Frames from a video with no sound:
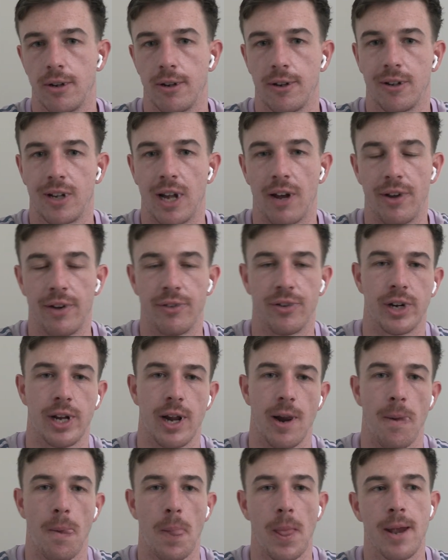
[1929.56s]
South
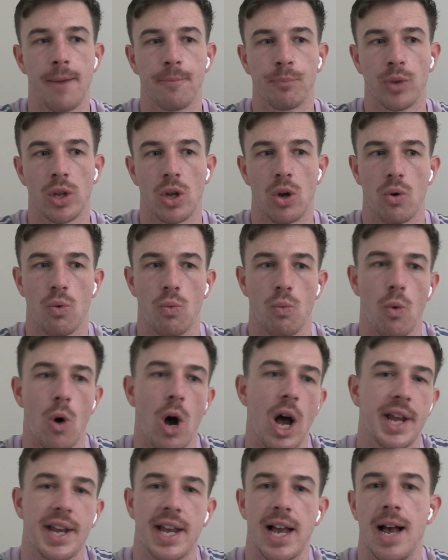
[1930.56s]
Africa.
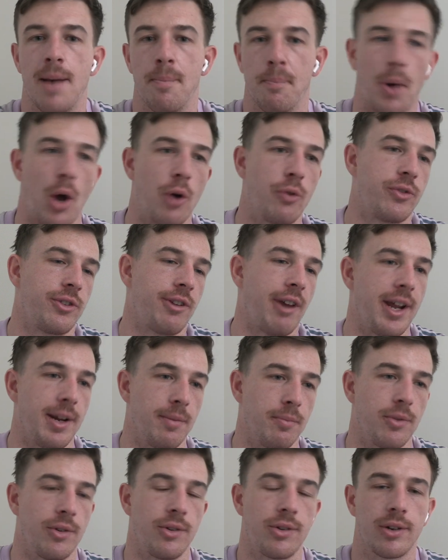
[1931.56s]
Why can't both
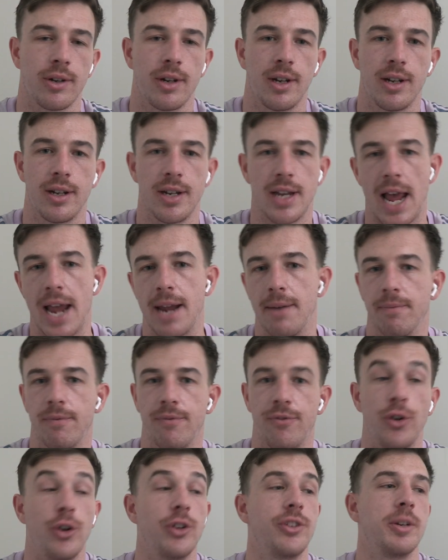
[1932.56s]
teams name
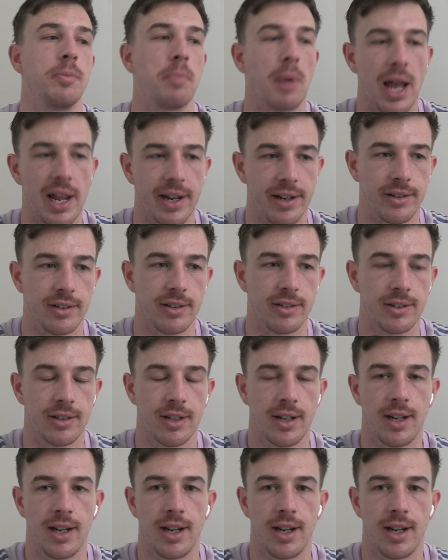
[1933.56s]
30 players